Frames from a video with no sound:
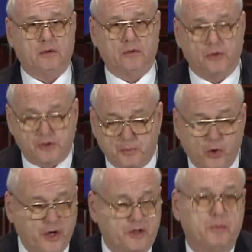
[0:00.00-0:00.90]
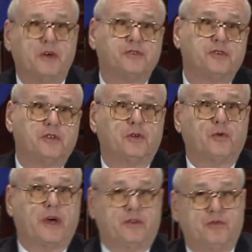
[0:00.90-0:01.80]
was to point the missiles in the
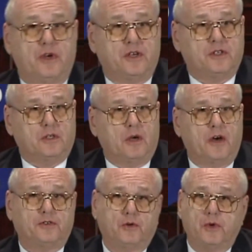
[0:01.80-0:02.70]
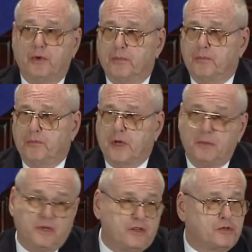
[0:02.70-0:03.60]
right direction. Also, we may
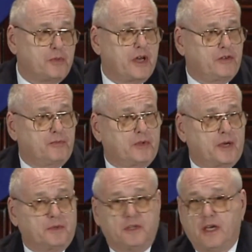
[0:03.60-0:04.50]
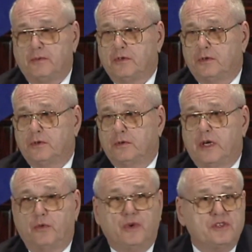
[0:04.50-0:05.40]
be dispatched from time to time to
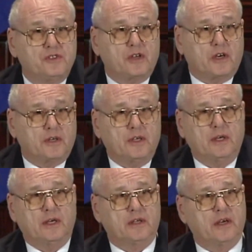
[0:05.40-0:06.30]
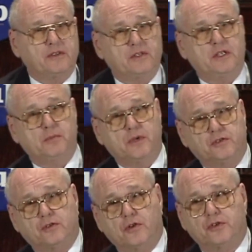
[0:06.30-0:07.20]
a restart. In case any
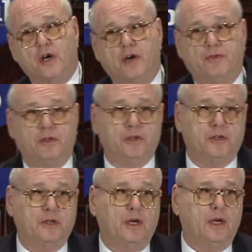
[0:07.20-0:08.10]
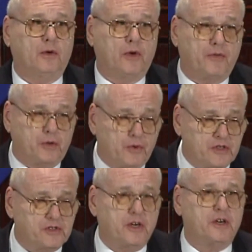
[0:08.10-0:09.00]
missile goes off alert, we have to
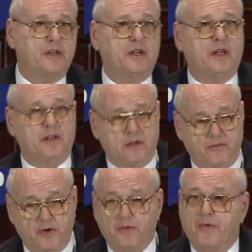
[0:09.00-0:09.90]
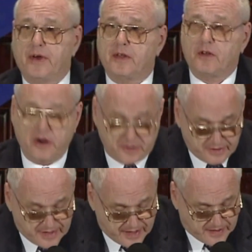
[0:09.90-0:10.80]
restart and verify the targeting
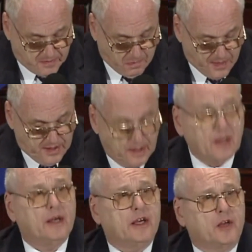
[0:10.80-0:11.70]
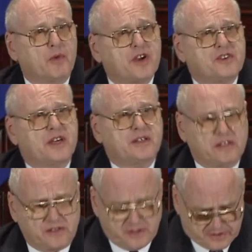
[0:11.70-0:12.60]
data. In March
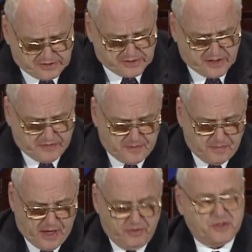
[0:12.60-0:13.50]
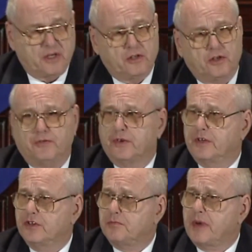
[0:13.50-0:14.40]
1967, I was on alert for
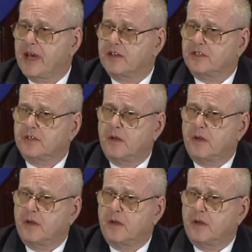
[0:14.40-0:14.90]
dispatch.